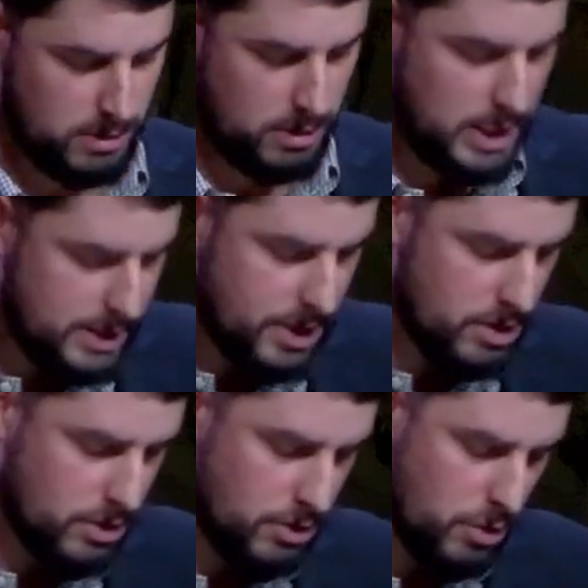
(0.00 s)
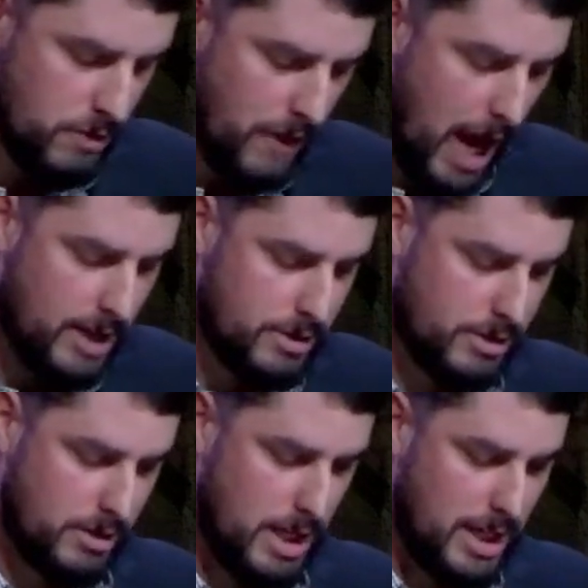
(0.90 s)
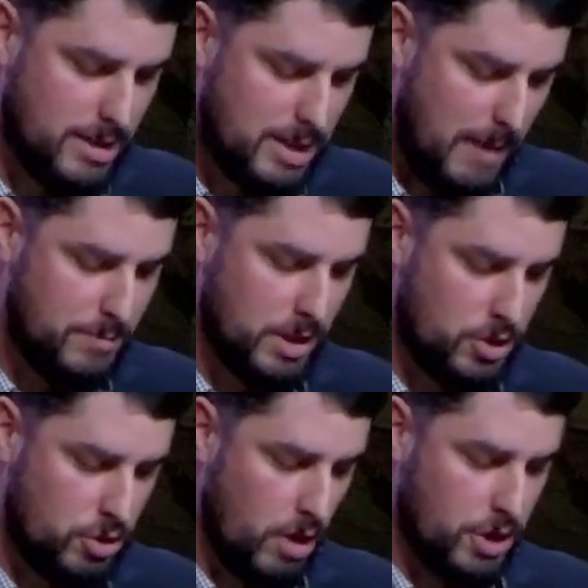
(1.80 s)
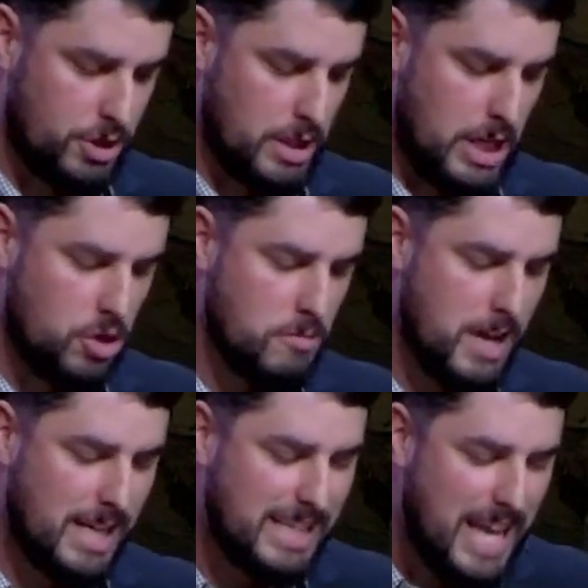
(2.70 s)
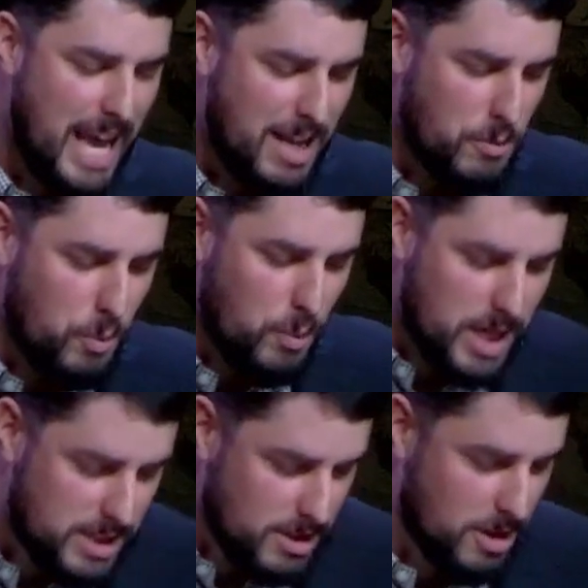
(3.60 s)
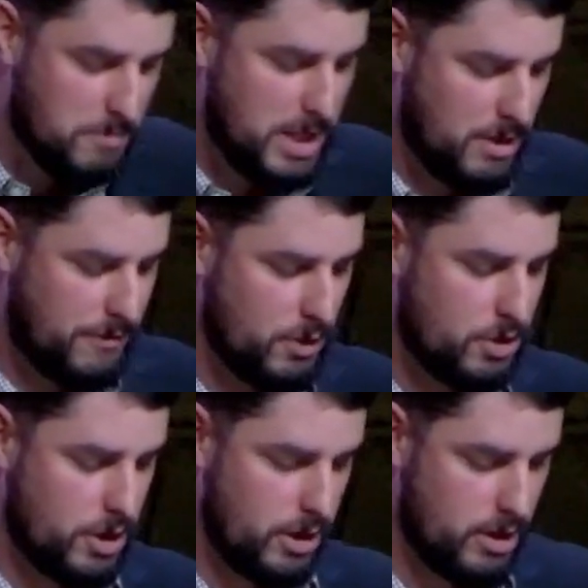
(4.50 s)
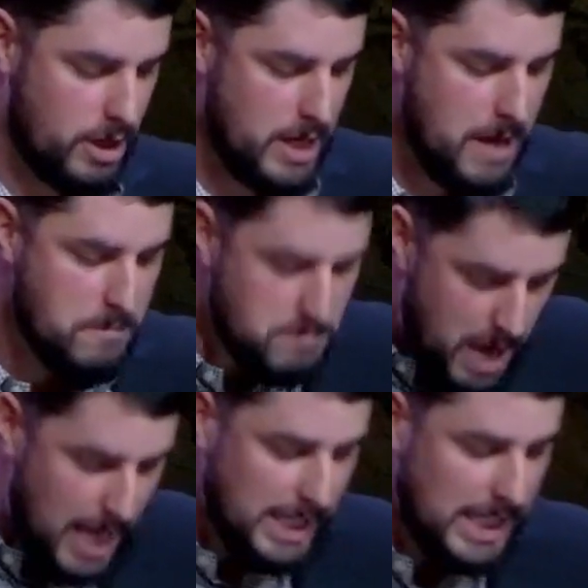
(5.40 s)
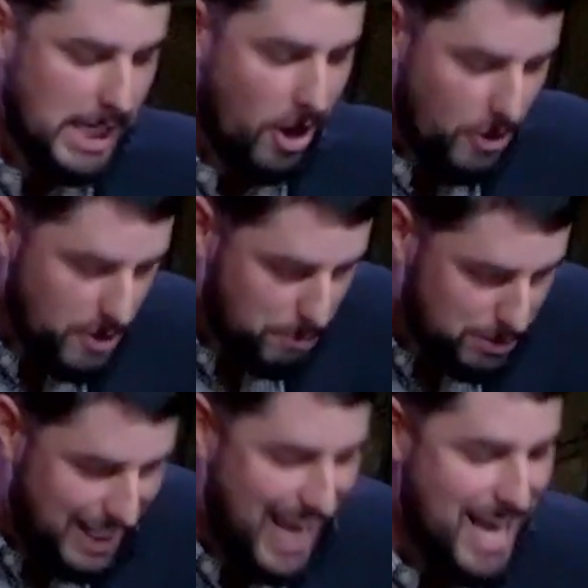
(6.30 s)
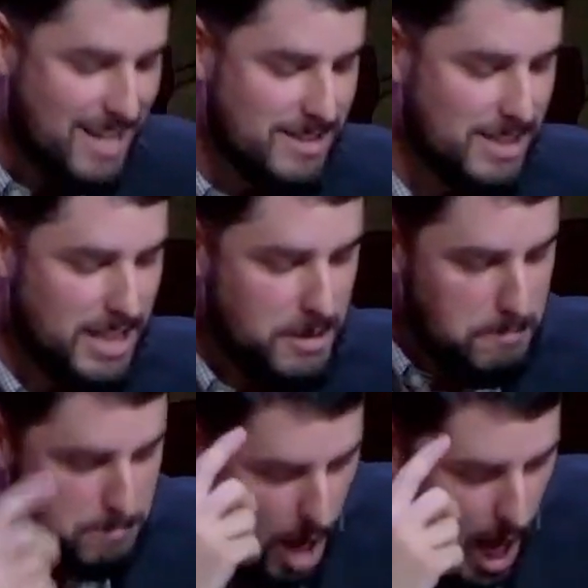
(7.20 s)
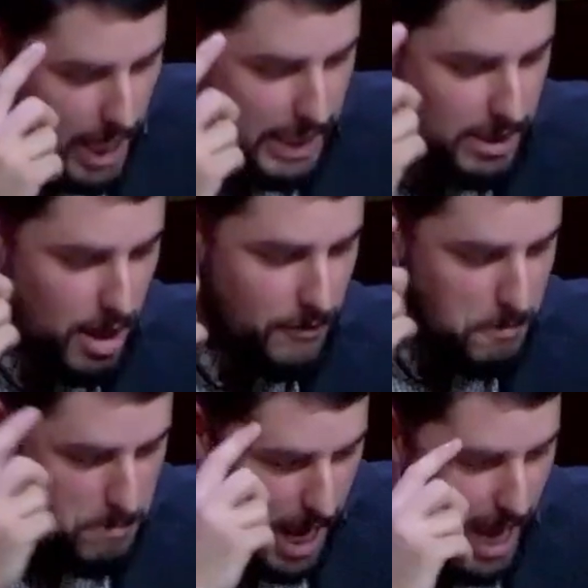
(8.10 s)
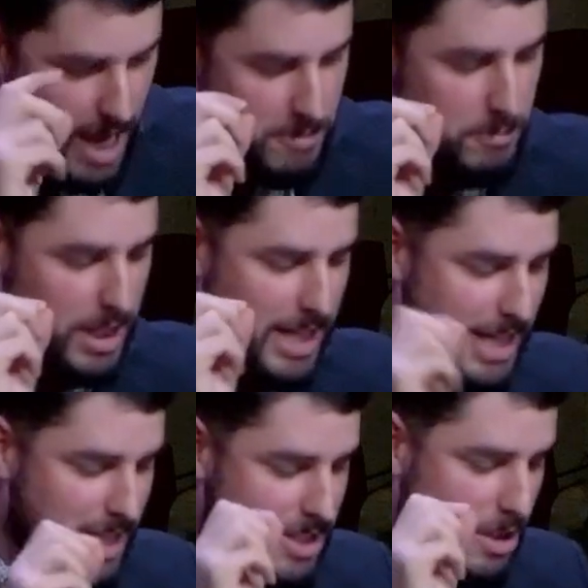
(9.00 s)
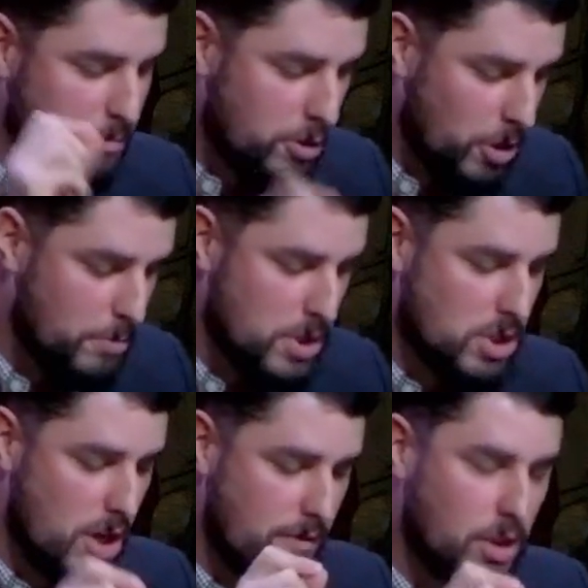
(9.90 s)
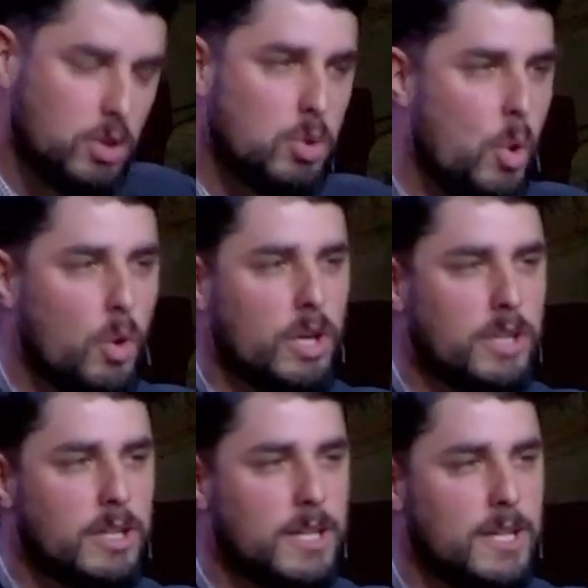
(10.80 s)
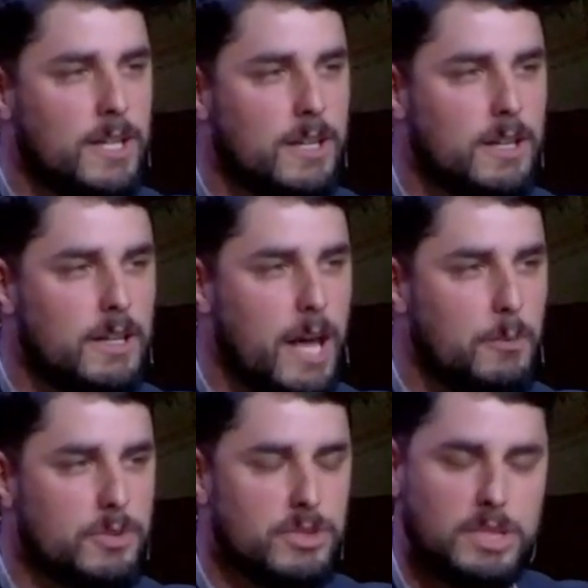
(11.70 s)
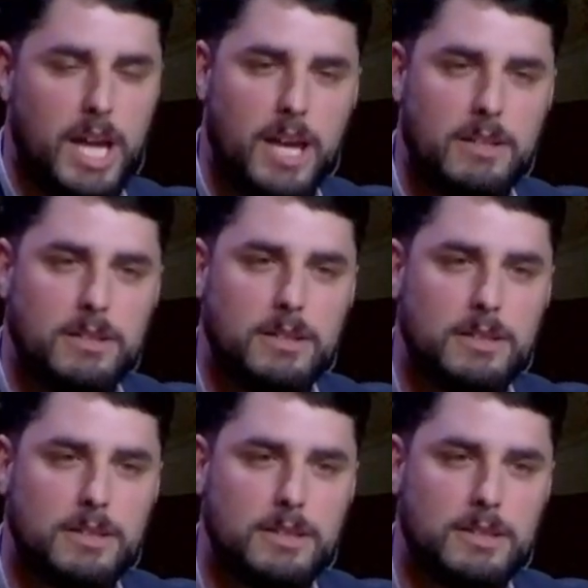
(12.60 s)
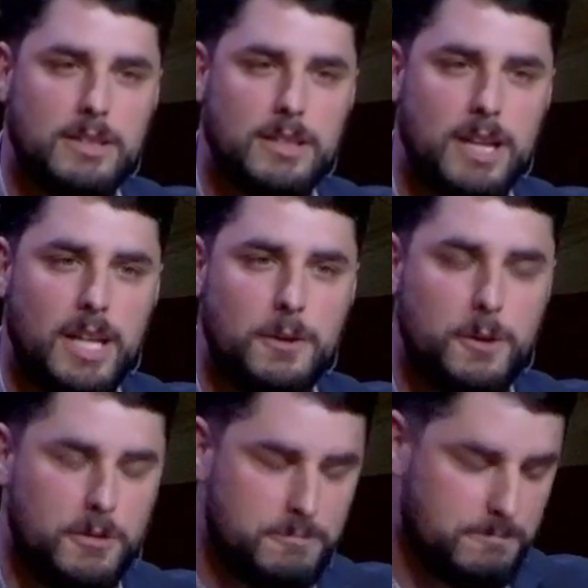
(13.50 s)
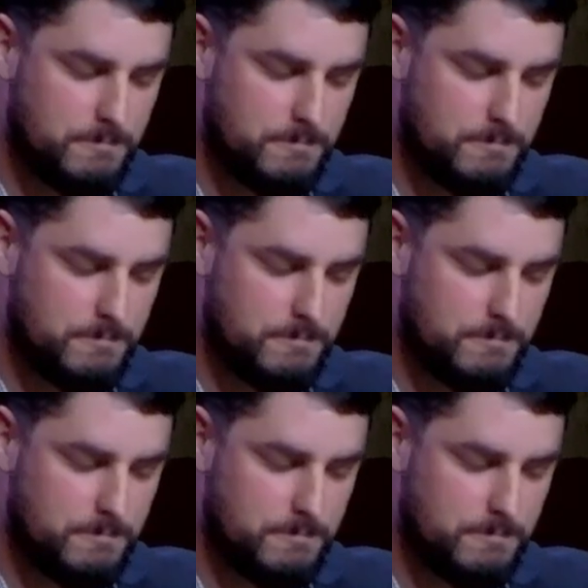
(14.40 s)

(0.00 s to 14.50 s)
Listen to advice and accept instruction that you may gain wisdom in the future. Many are the plans in the mind of a man, but it is the purpose of the Lord that will stand. End quote.